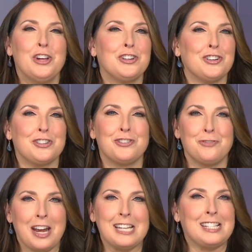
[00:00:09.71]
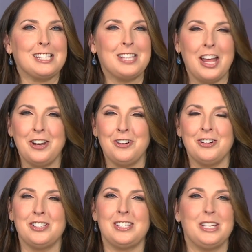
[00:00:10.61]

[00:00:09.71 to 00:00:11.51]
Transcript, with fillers: your great senators,